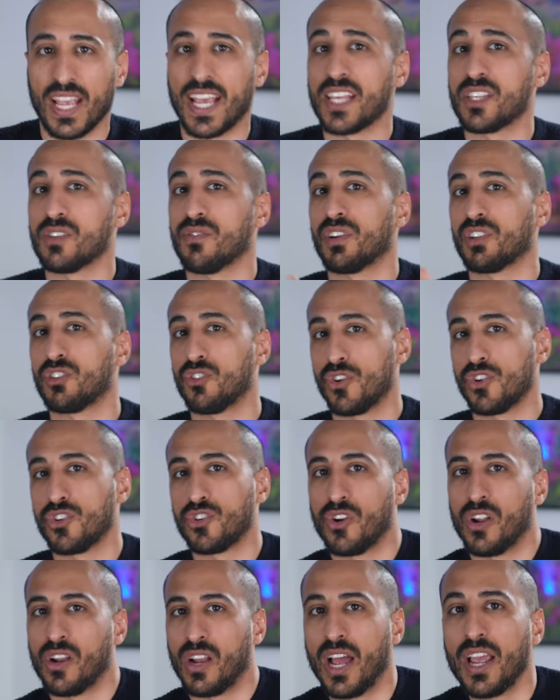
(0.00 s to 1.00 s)
In case of a
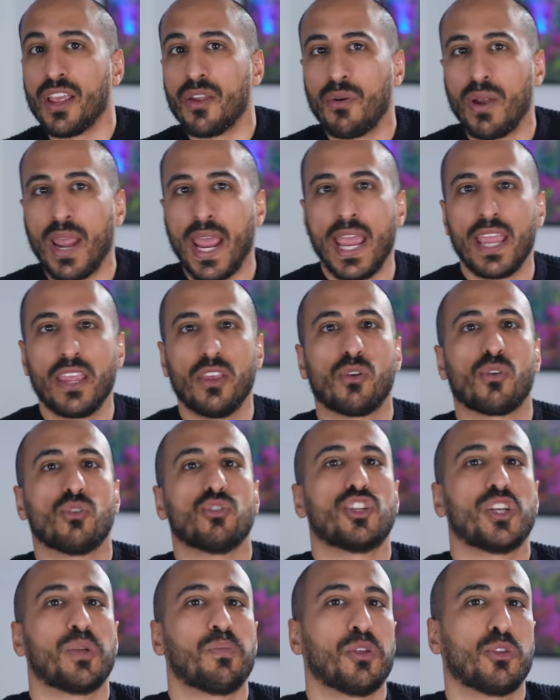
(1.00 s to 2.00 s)
traditional IRA, you
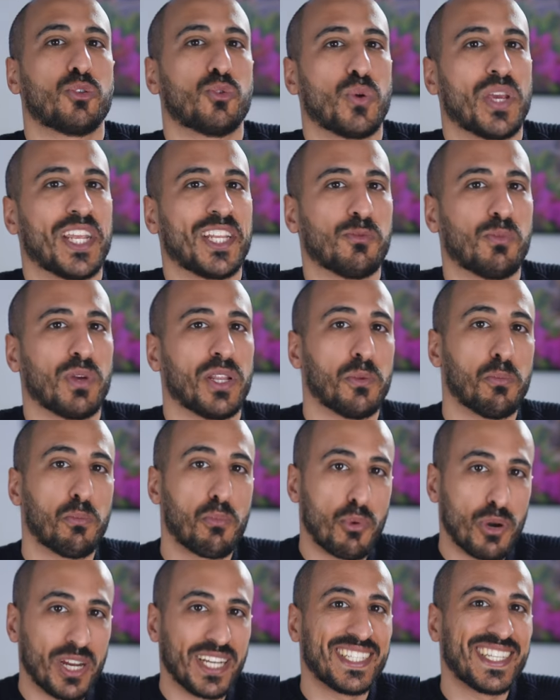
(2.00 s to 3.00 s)
contribute to it with
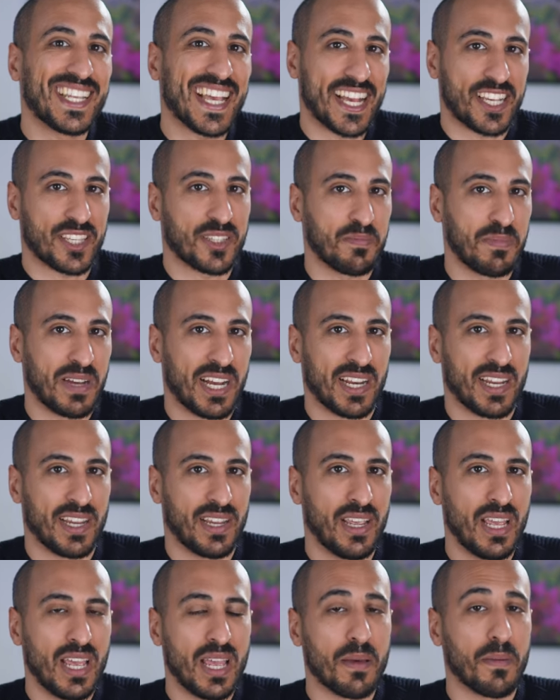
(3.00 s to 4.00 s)
pre-tax
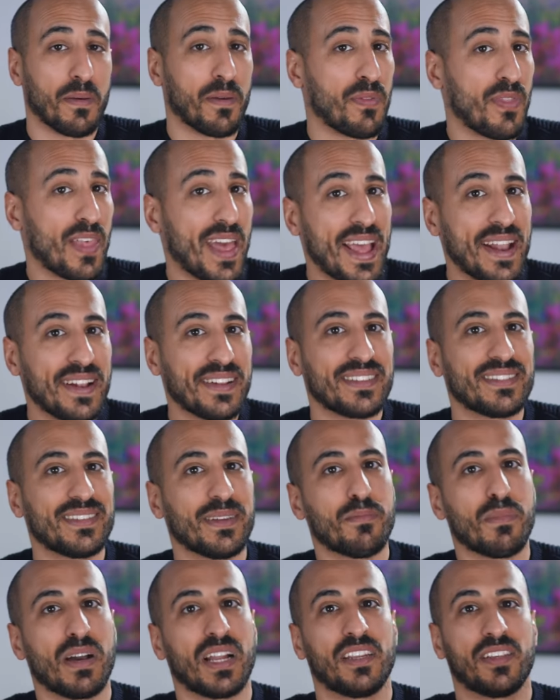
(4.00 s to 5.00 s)
money but then
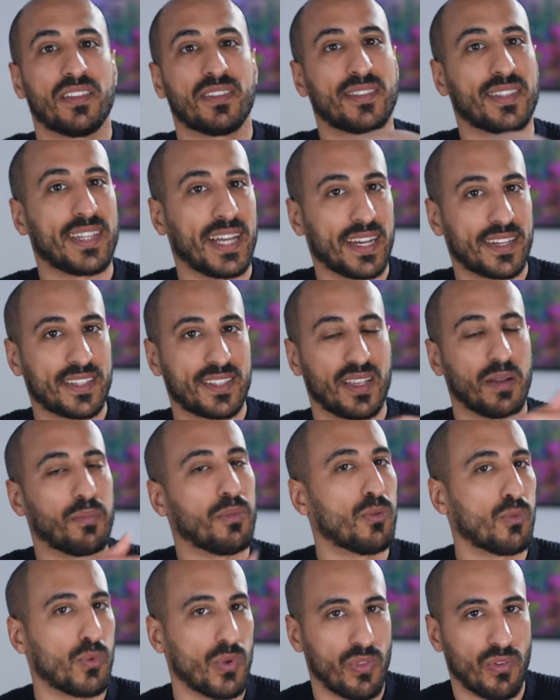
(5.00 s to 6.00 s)
the money is taxed
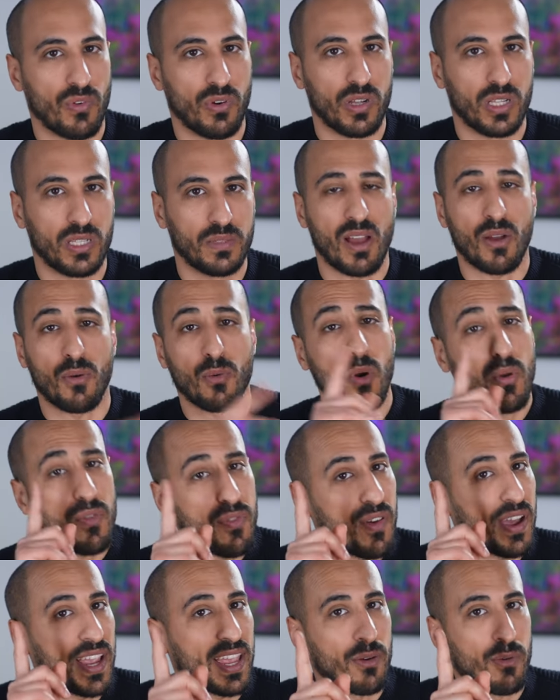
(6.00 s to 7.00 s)
upon withdrawal. A
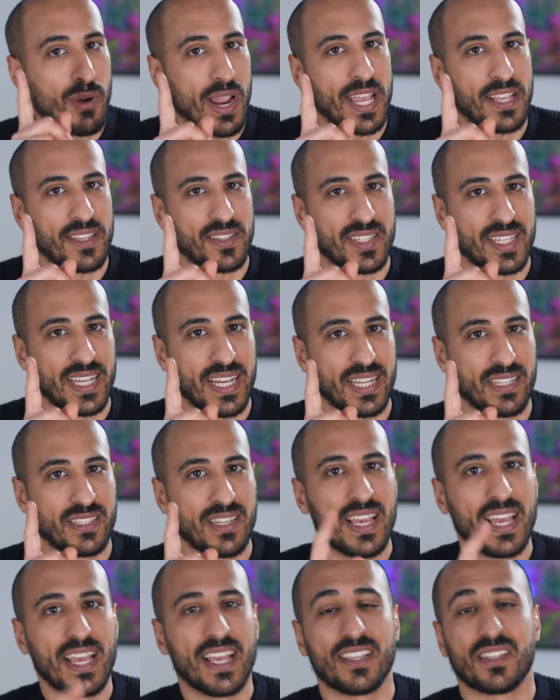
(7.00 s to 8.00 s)
Roth IRA instead
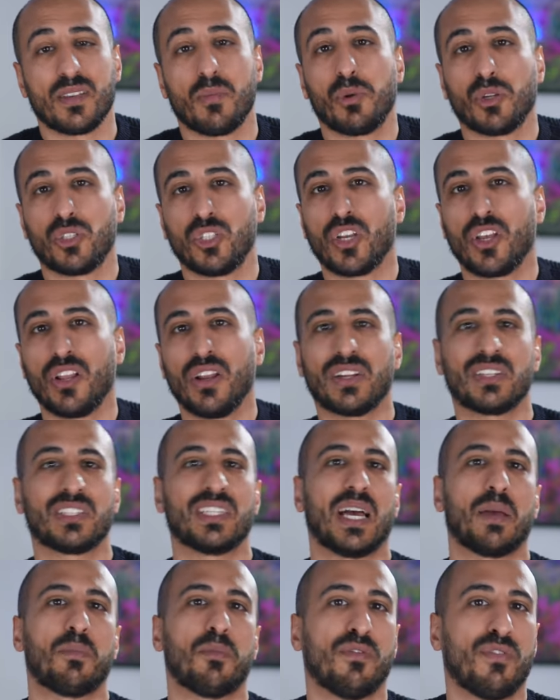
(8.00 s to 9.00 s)
is a particular
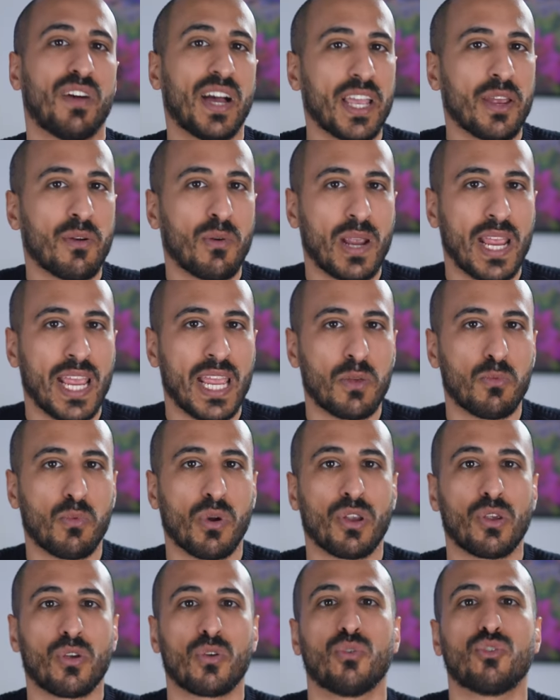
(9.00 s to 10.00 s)
type of IRA
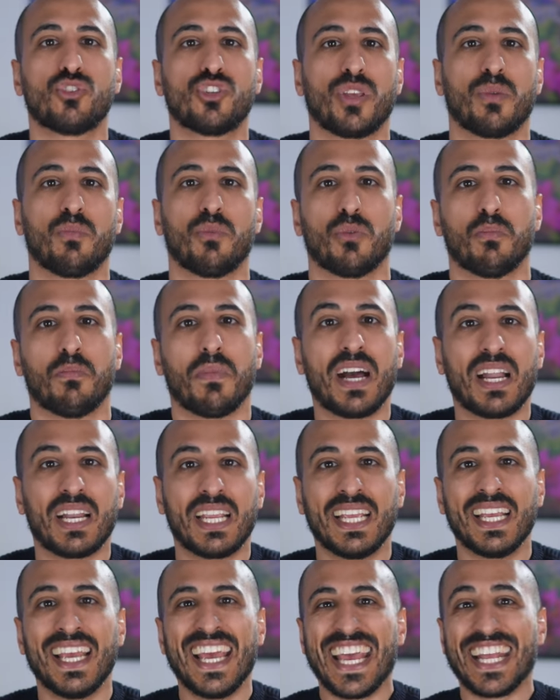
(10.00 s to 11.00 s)
where you contribute
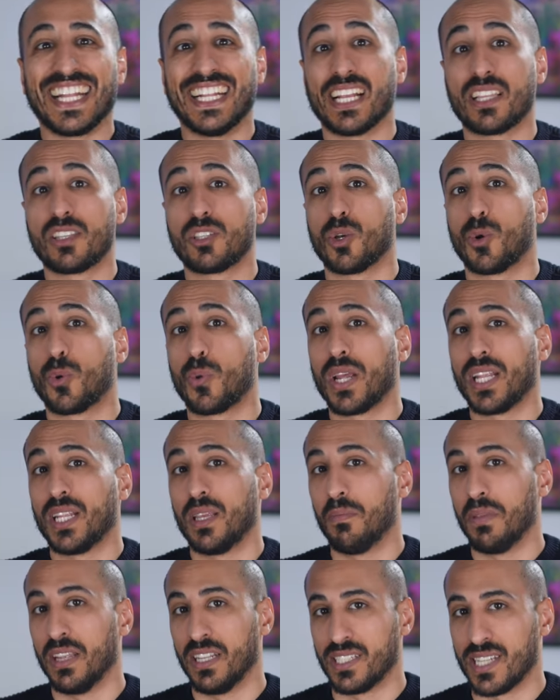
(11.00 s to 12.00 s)
money that's
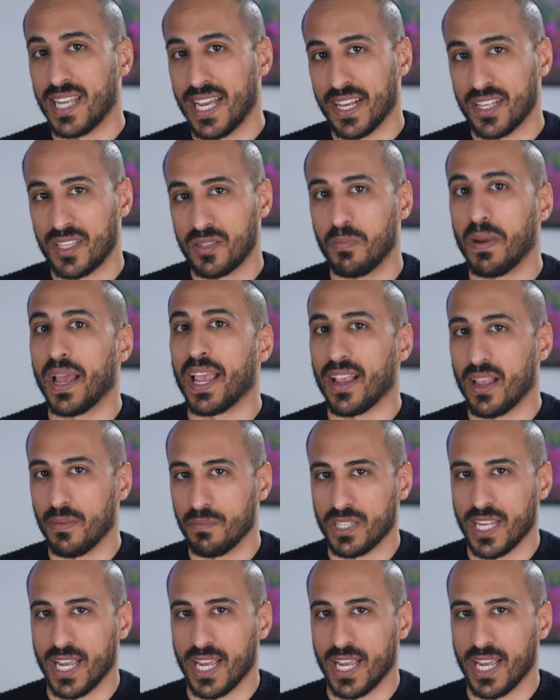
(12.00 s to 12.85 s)
already been taxed by income